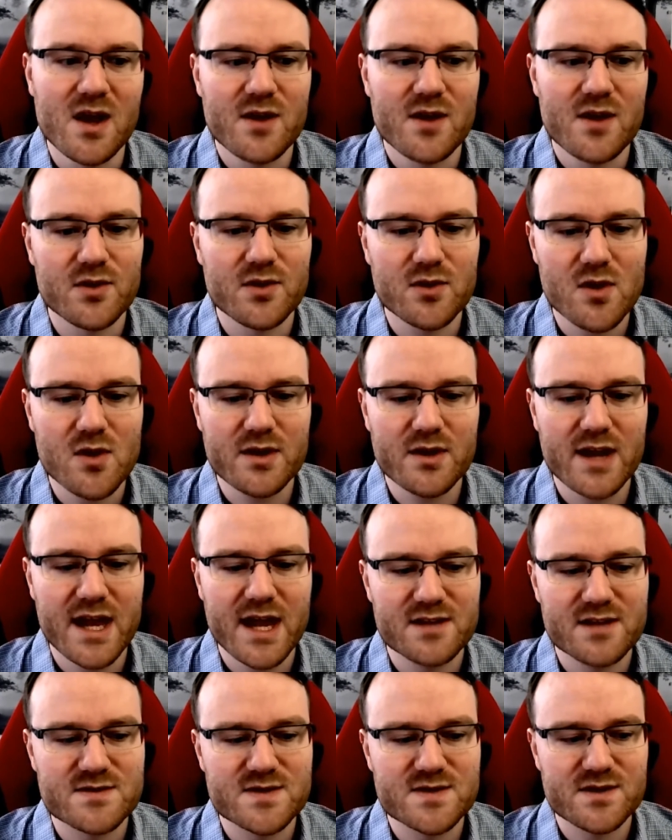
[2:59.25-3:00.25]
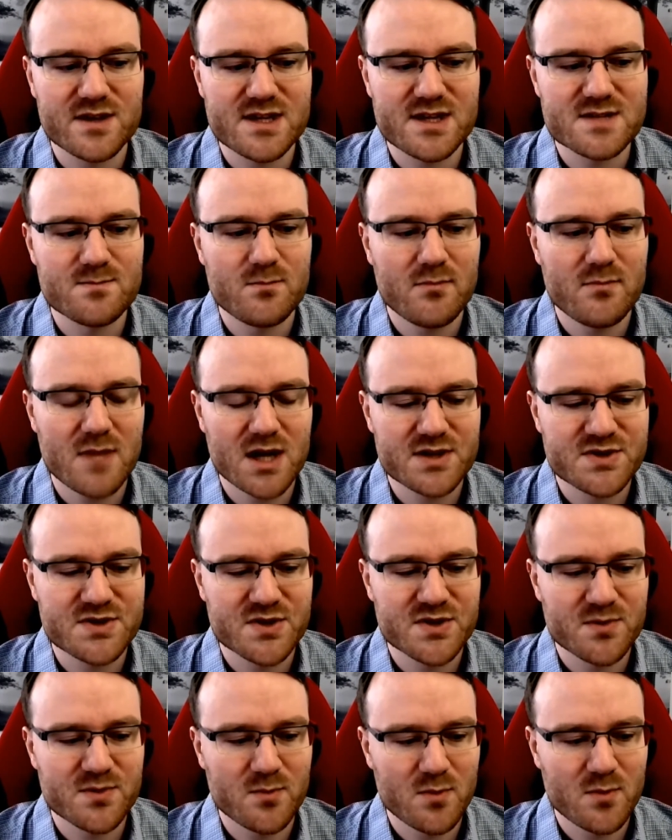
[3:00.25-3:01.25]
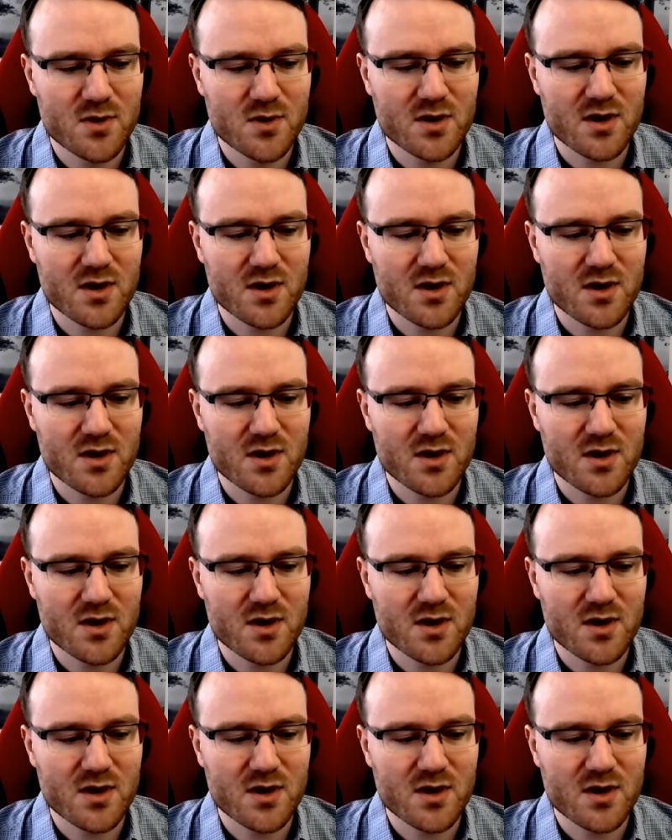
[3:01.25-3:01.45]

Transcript: The long answer is much more